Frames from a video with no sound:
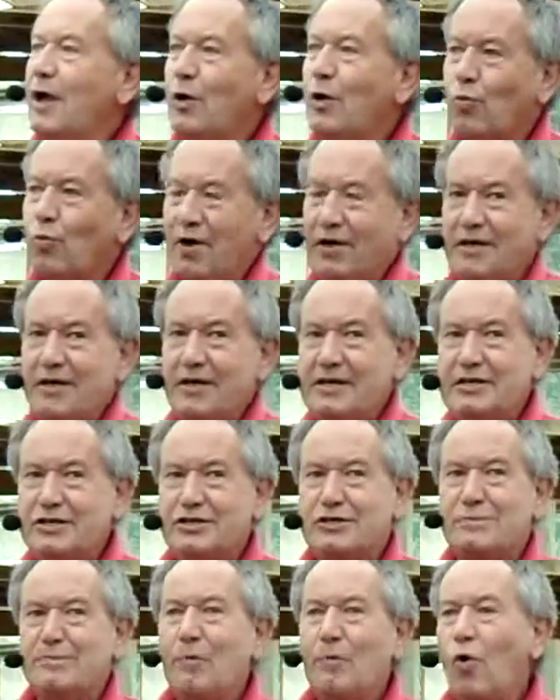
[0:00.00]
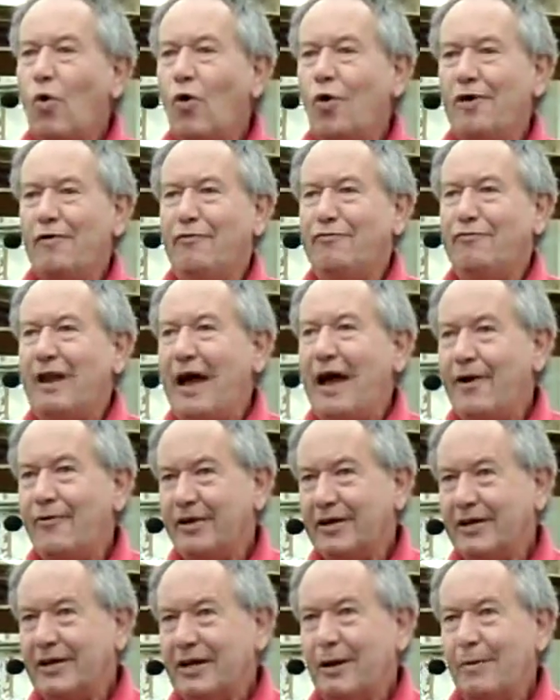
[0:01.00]
one of these smaller
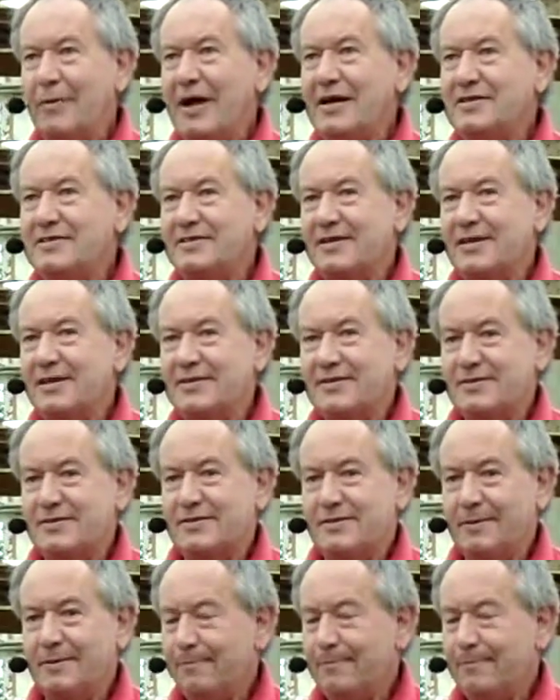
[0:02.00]
flowering clematis.